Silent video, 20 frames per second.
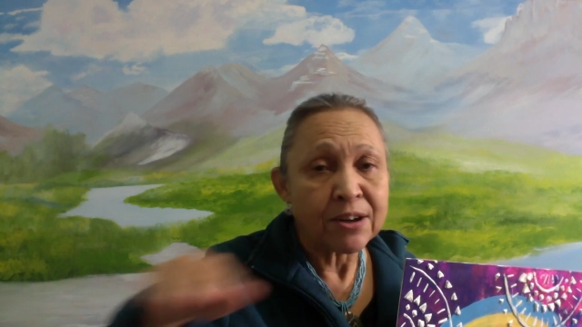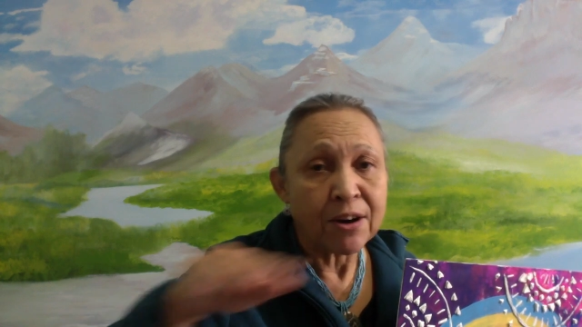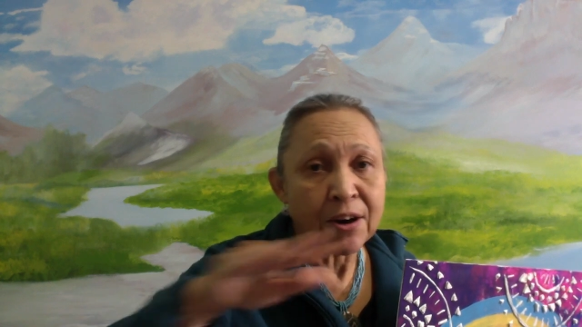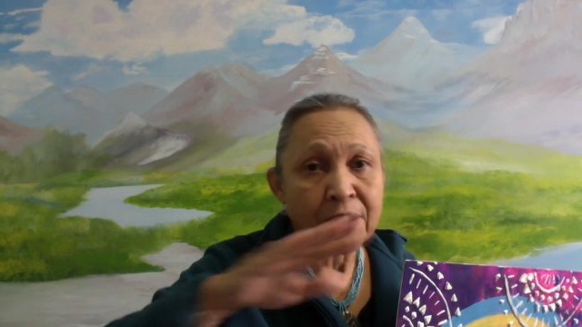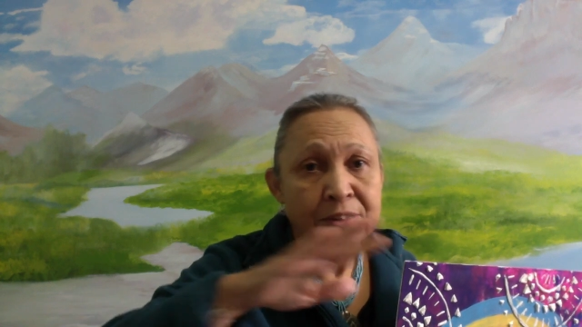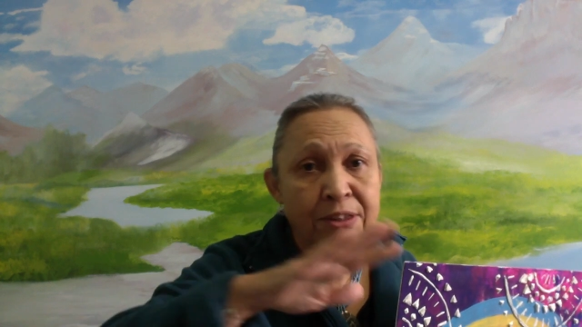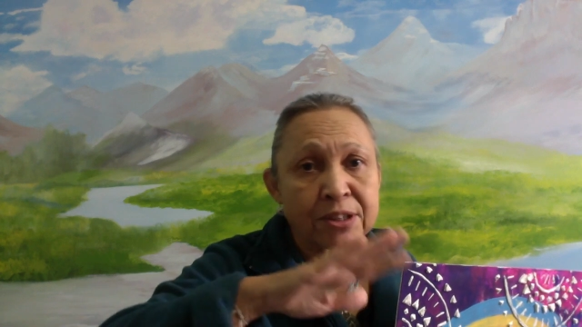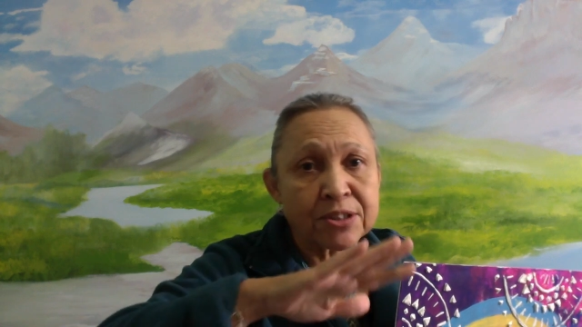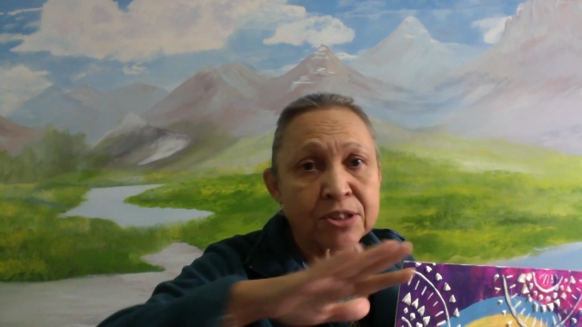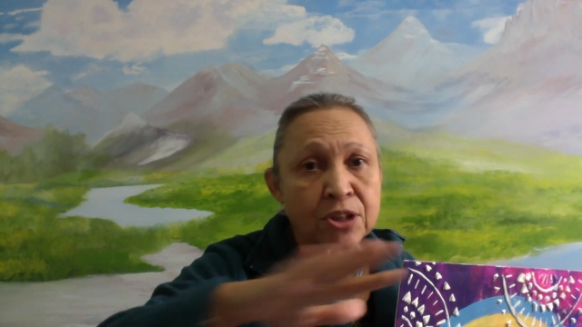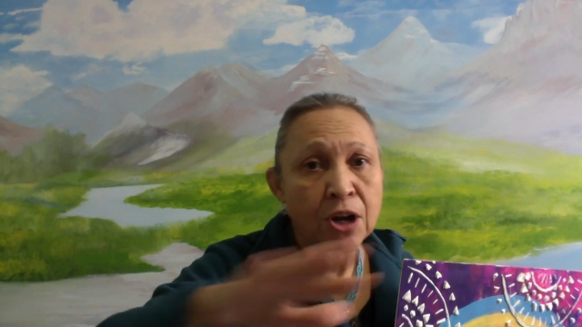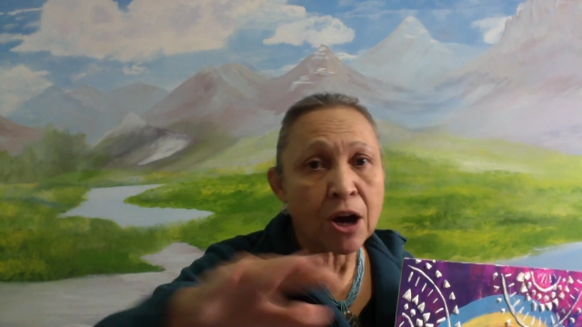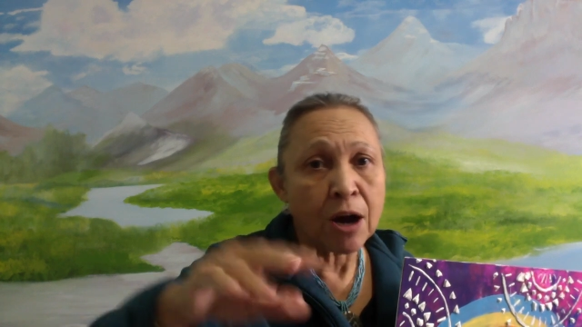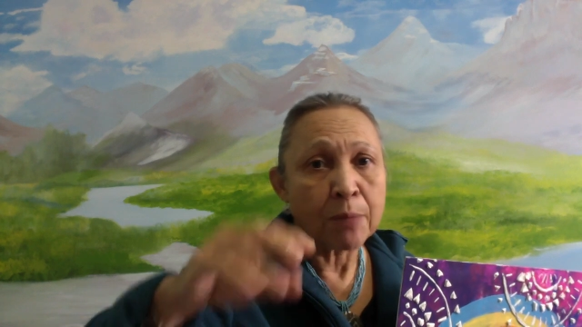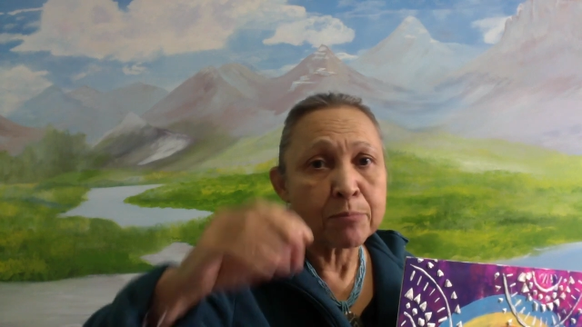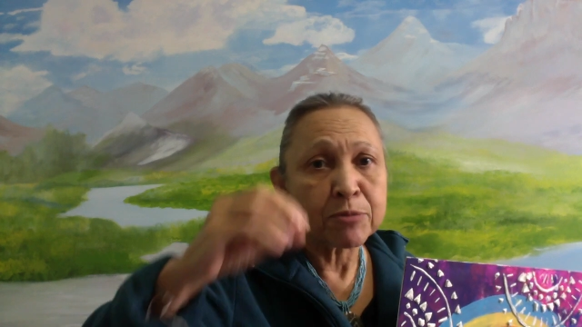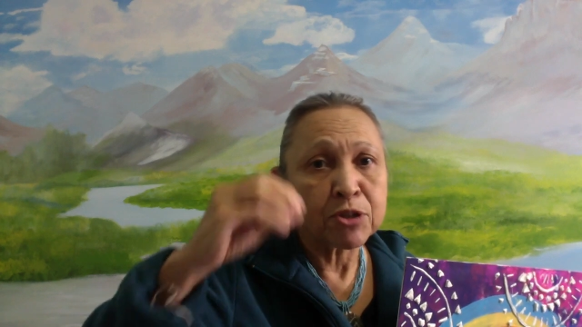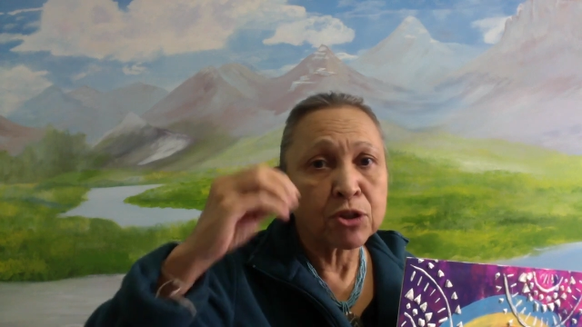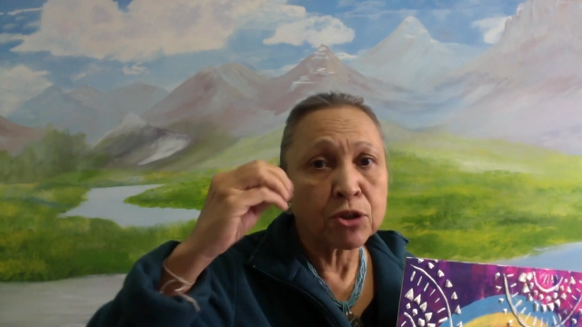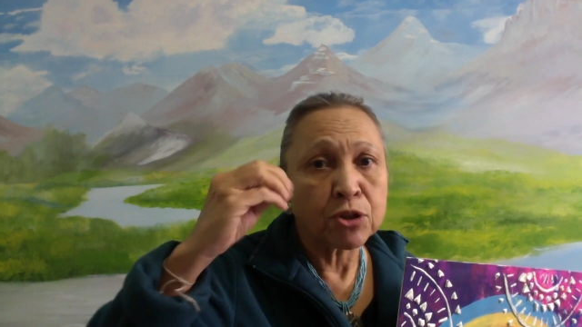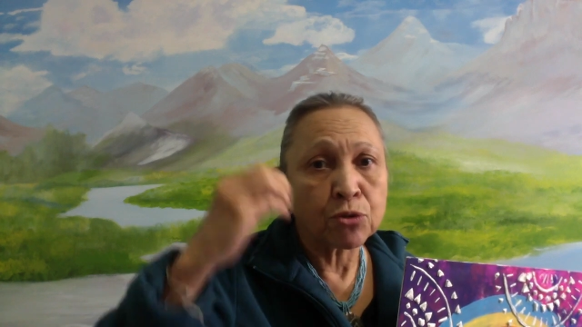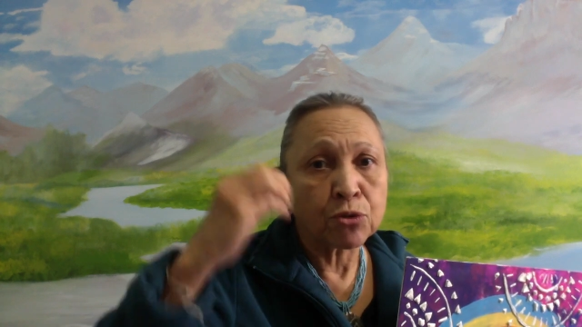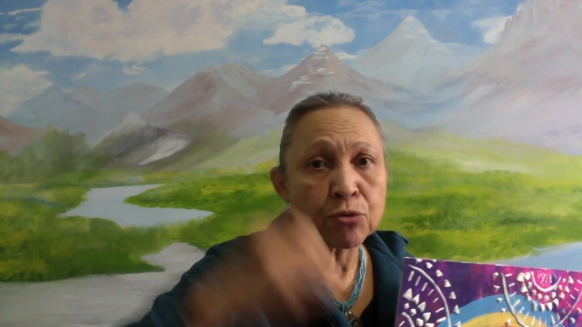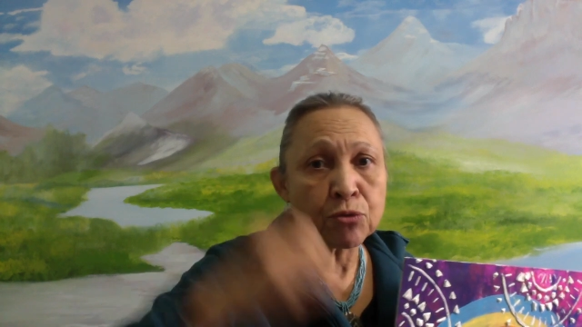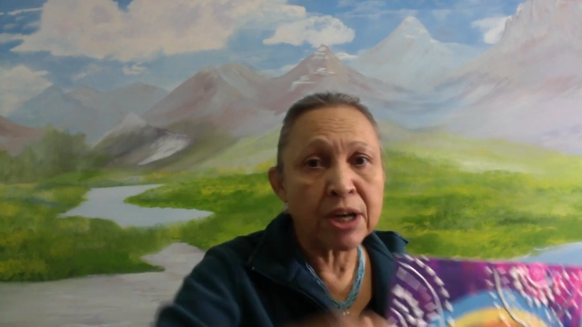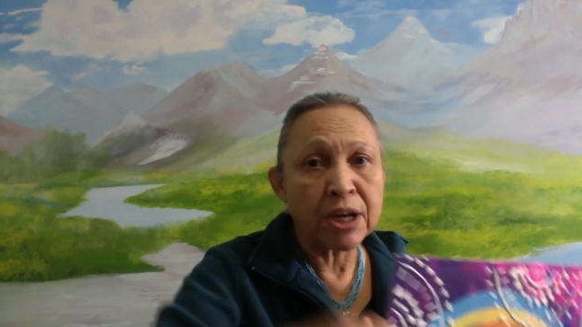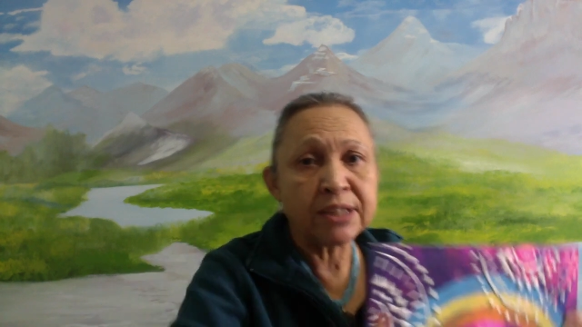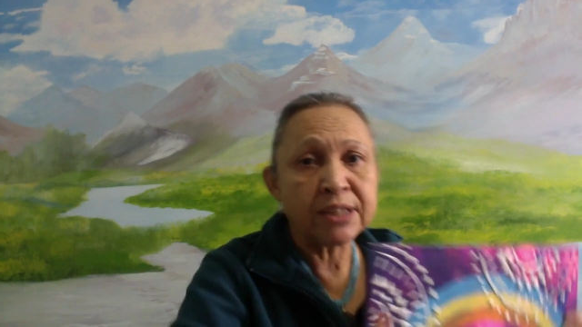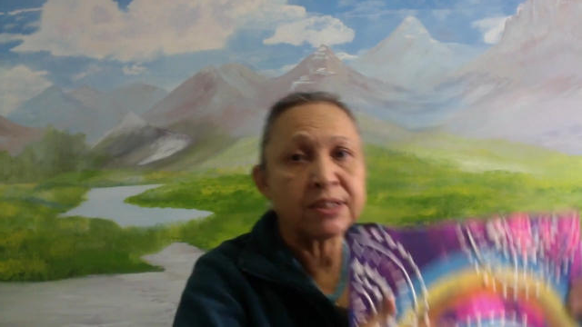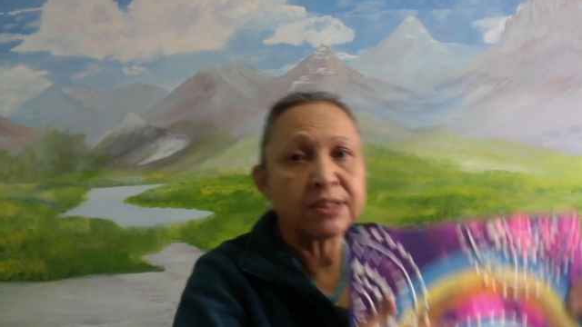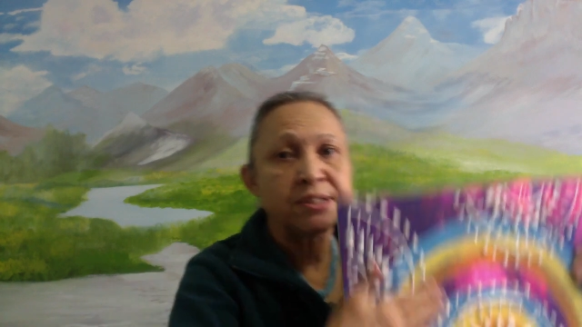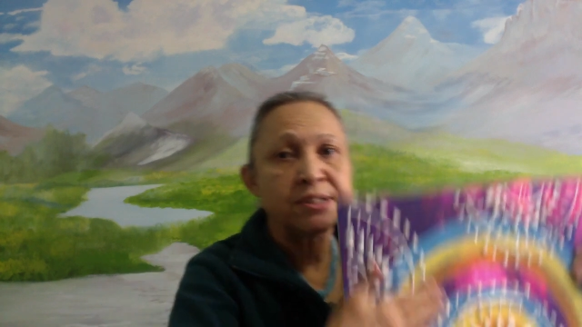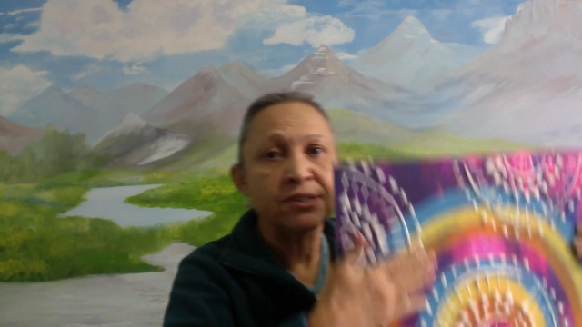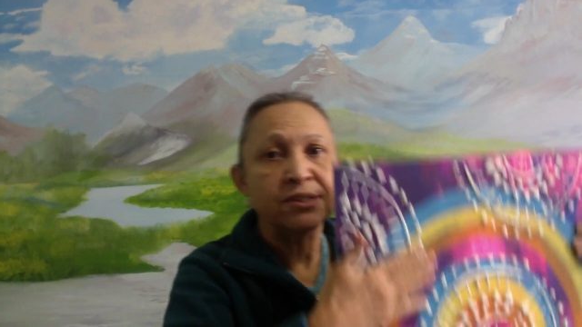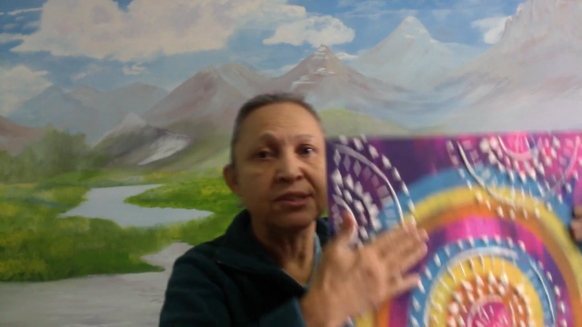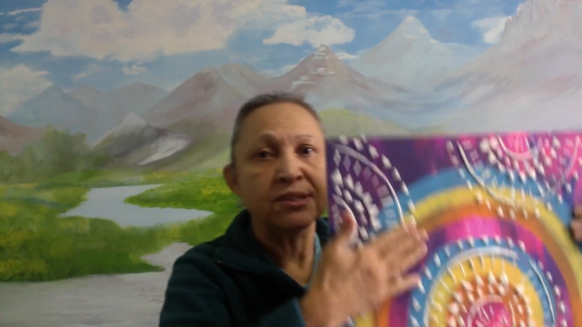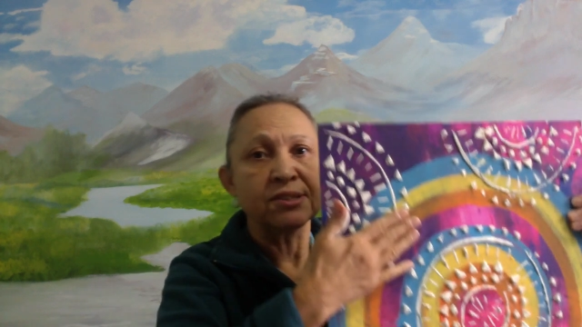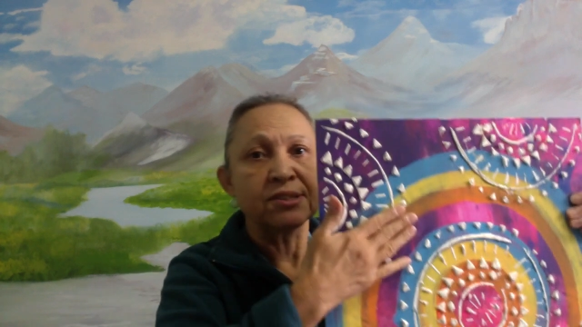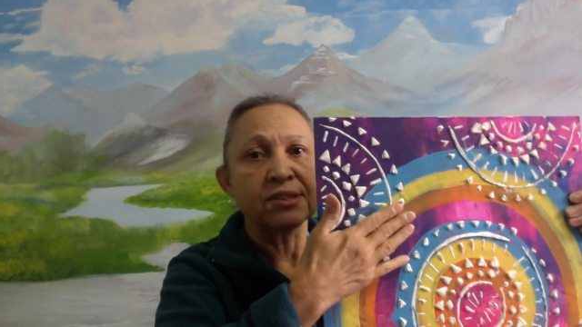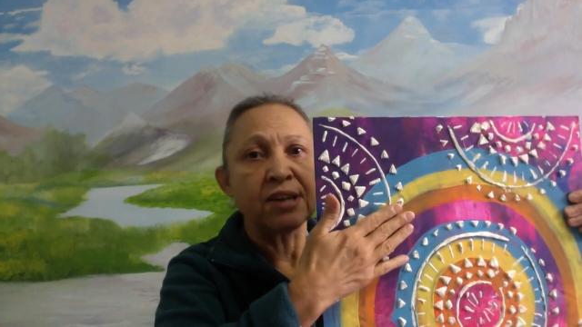on the top to create this
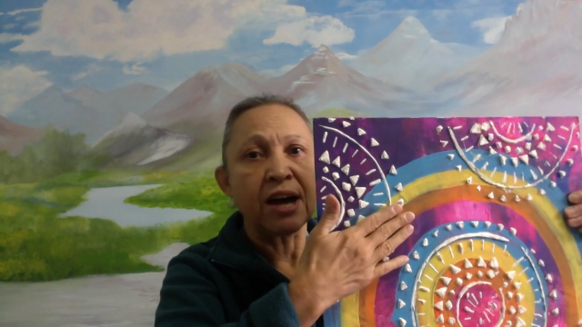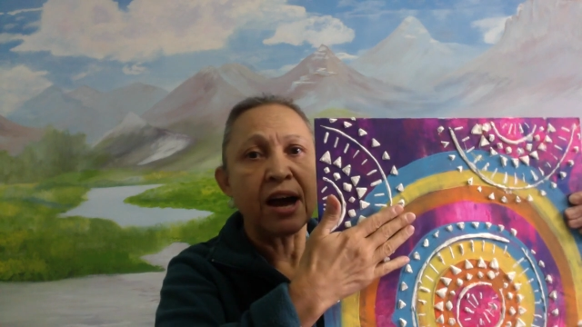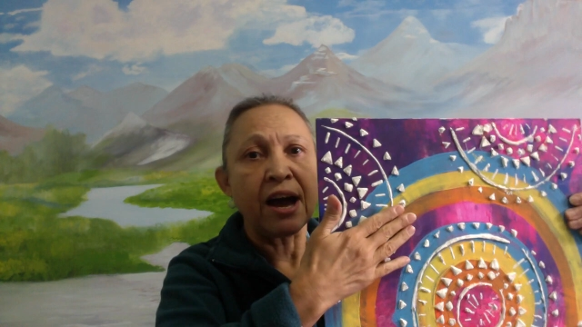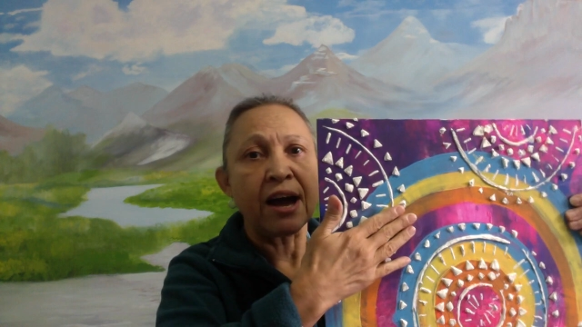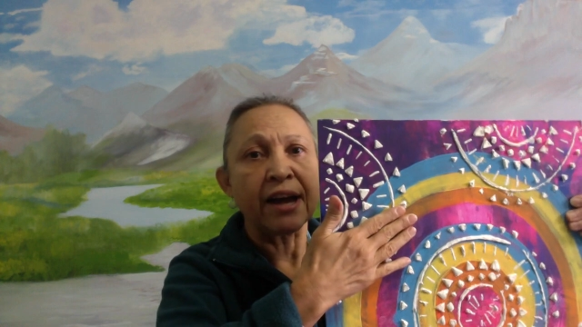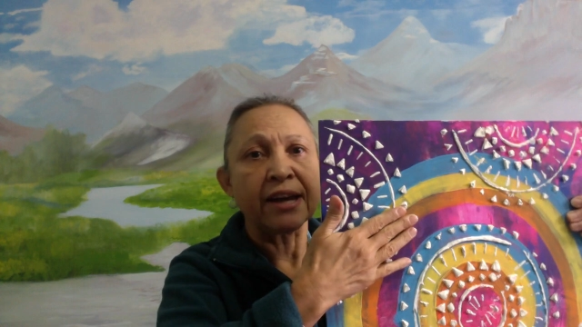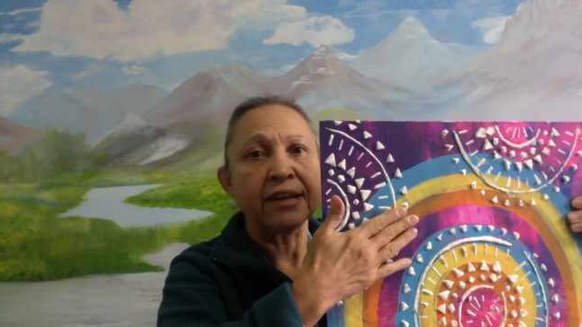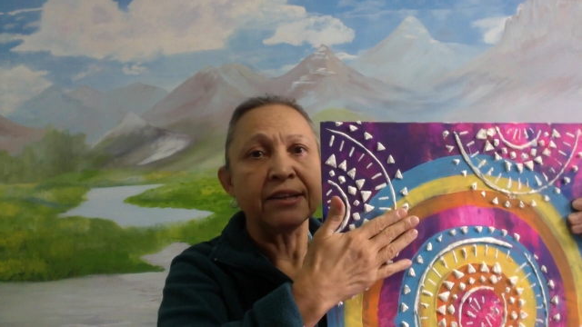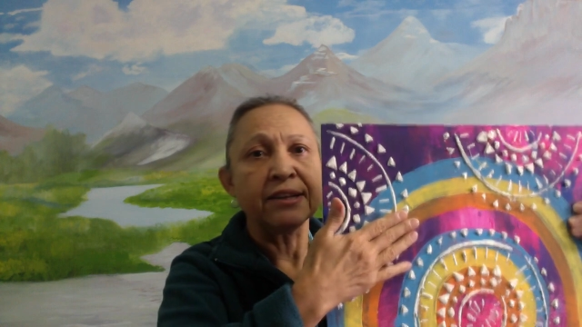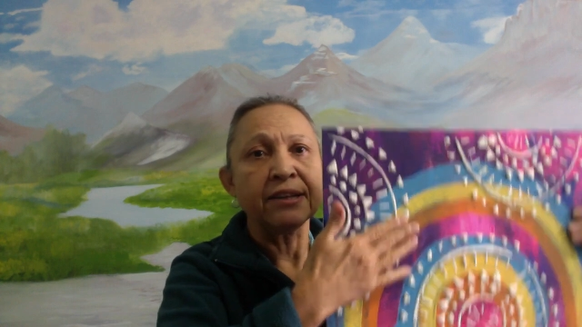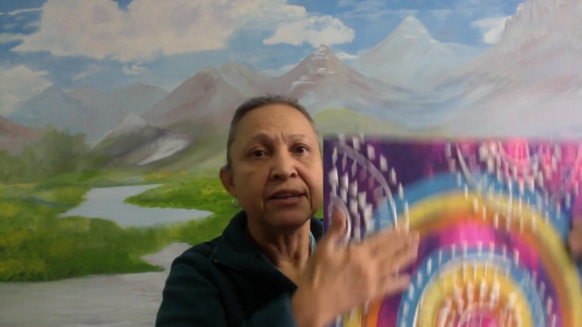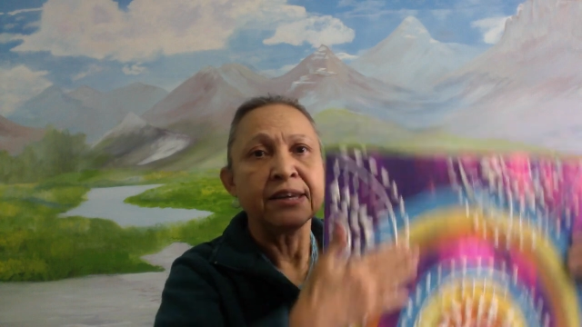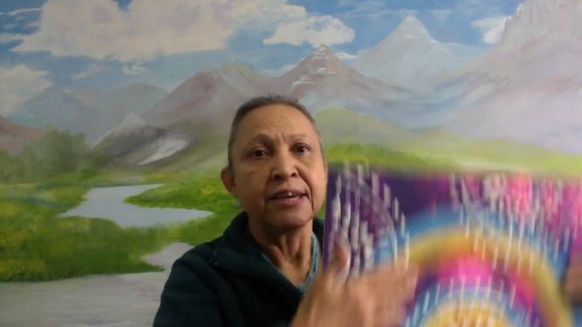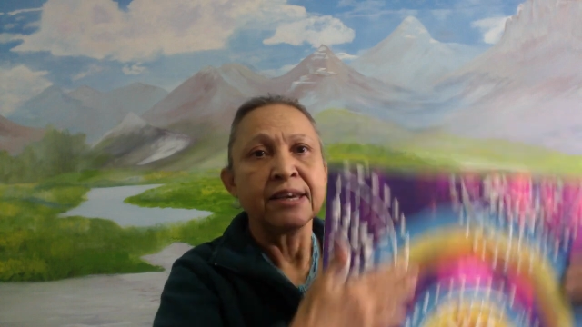design,